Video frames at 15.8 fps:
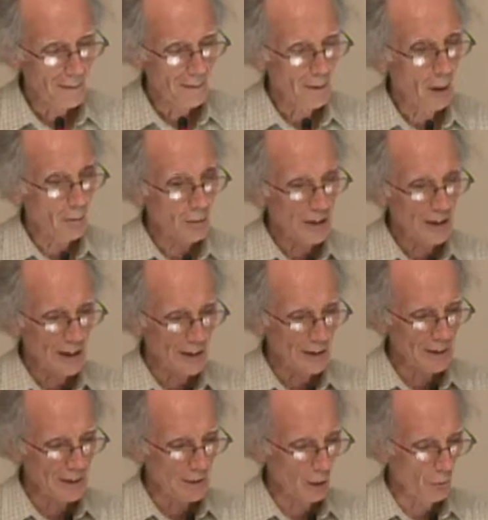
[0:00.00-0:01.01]

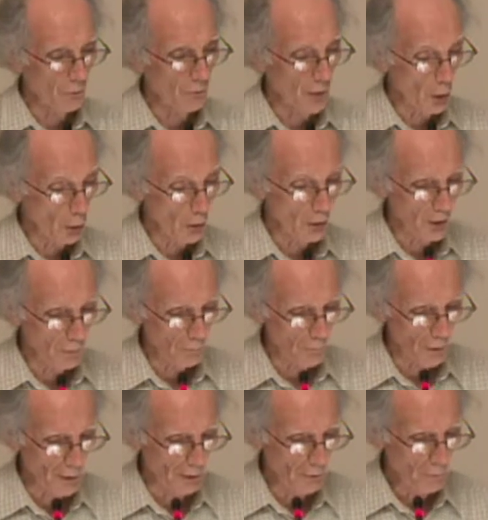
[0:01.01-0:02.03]
offices of the oil
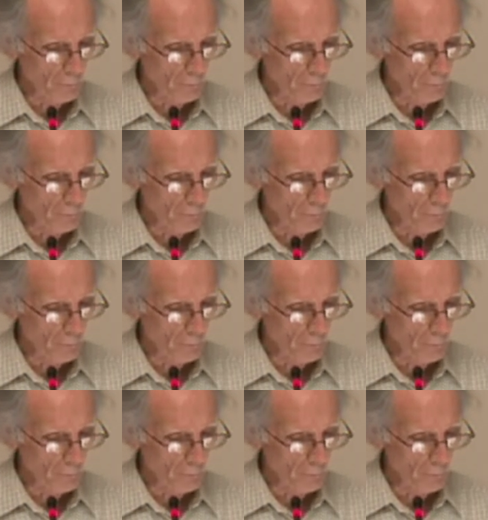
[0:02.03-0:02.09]
company.